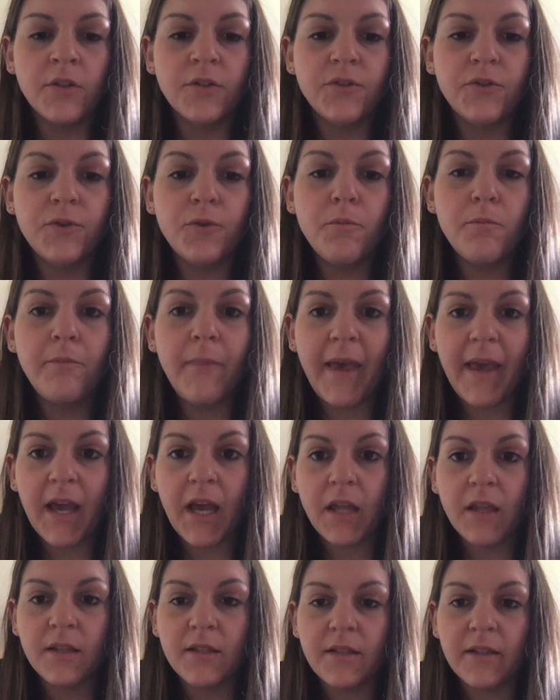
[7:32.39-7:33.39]
To
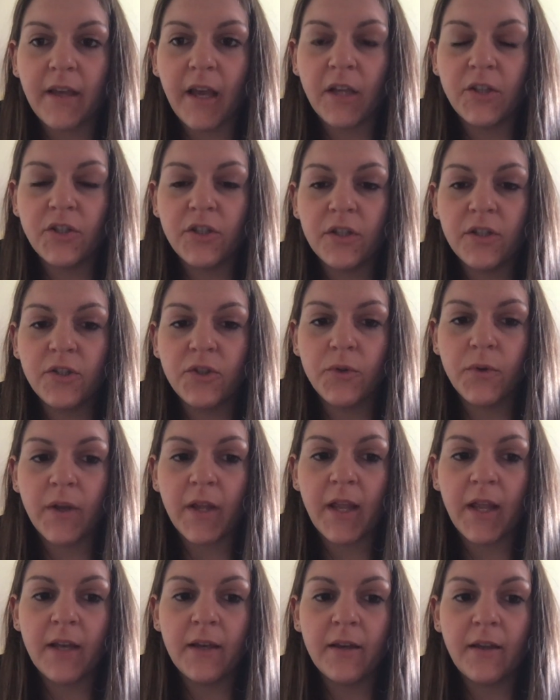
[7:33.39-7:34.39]
make the sketches, you
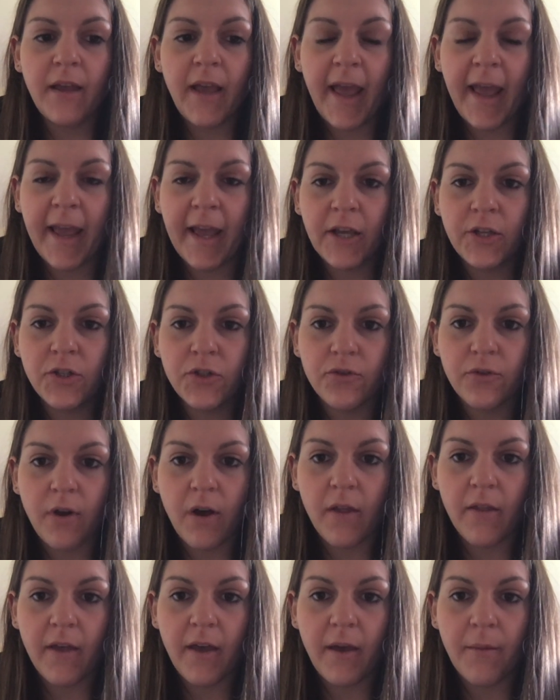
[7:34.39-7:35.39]
can hand
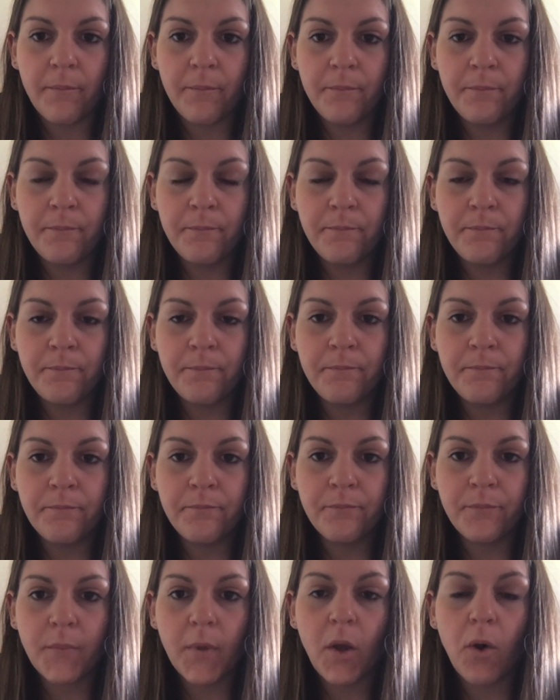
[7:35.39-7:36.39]
draw them,
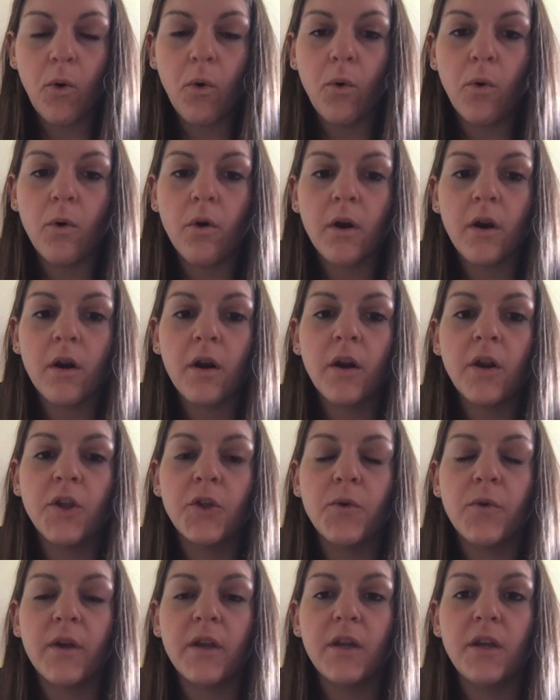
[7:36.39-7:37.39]
or
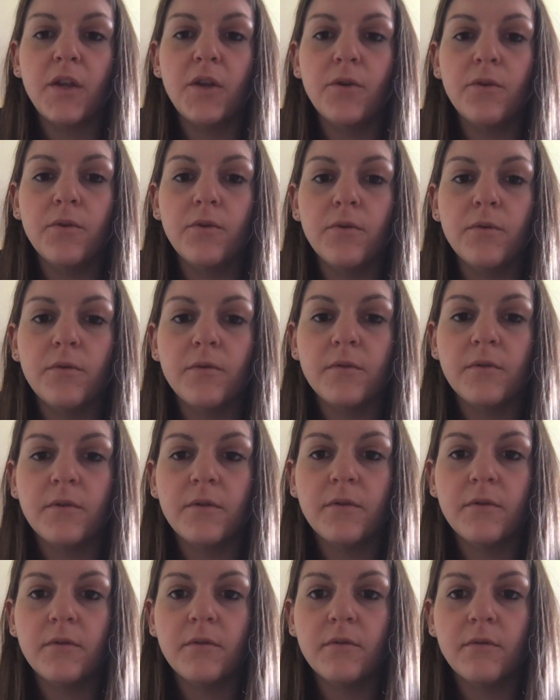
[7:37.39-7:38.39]
you can
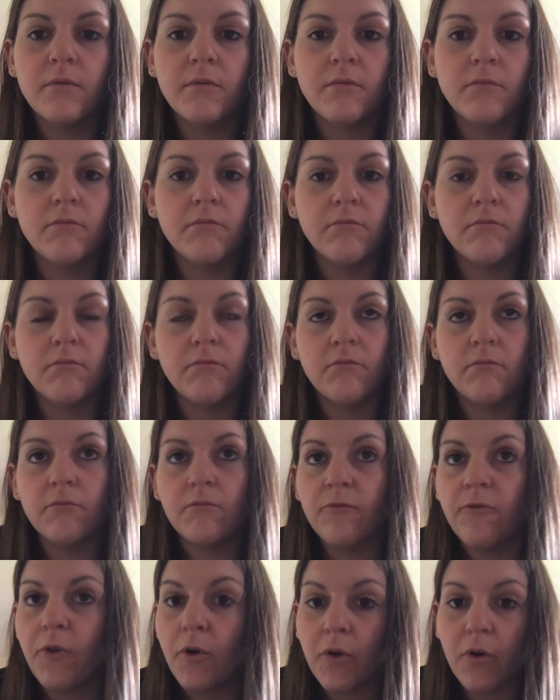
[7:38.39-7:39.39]
use
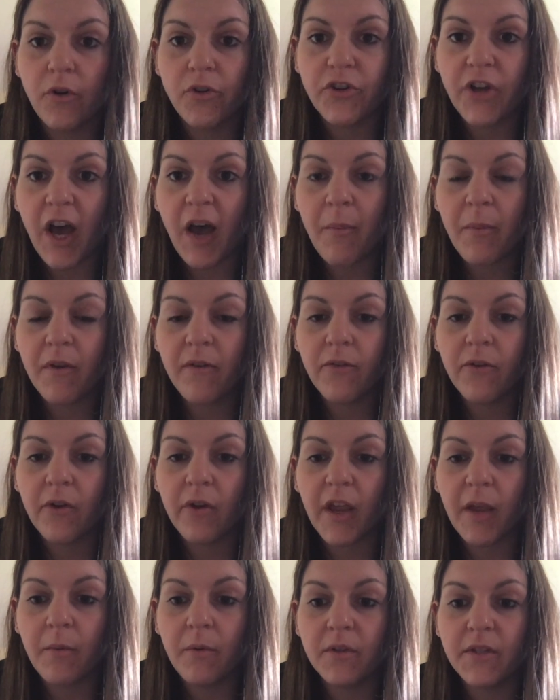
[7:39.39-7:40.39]
Photoshop if
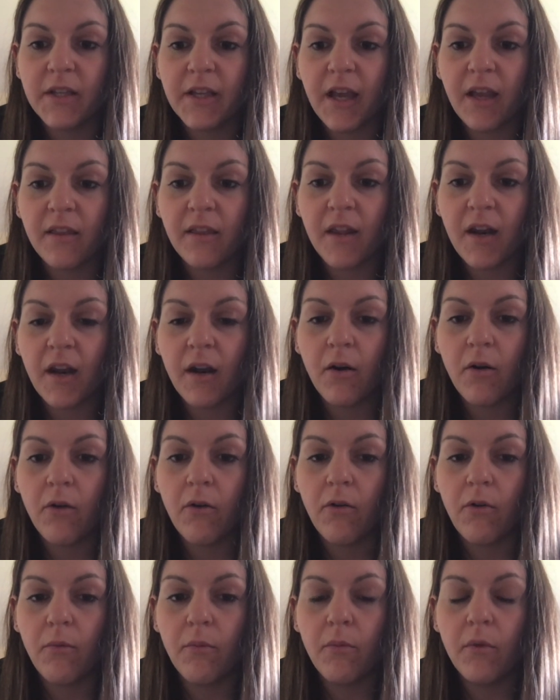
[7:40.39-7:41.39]
you're able to get that at
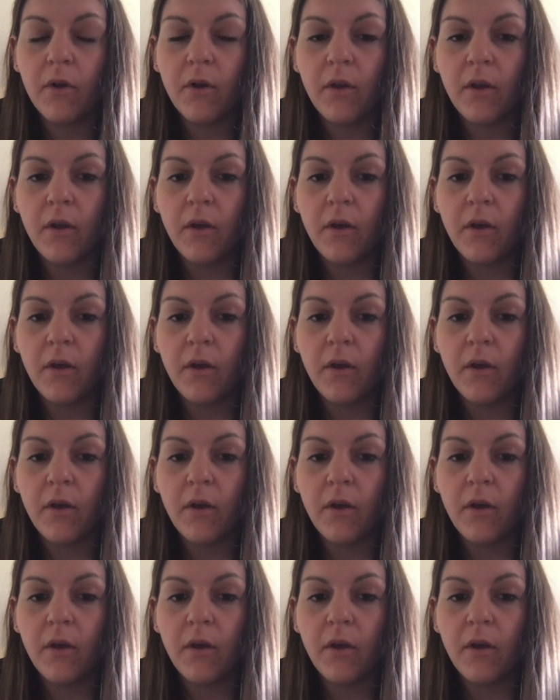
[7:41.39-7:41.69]
home.